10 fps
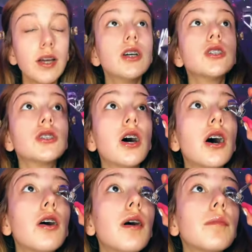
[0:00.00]

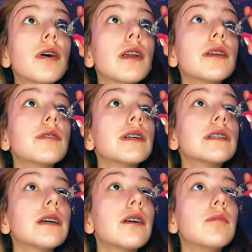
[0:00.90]
So, I'm not going to do
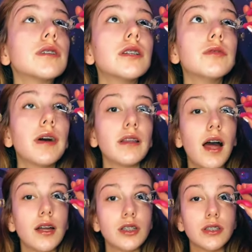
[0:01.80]
concealer. I'm just going to do my
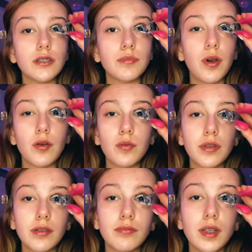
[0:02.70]
lashes,
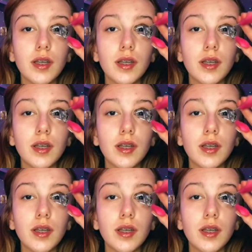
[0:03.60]
probably.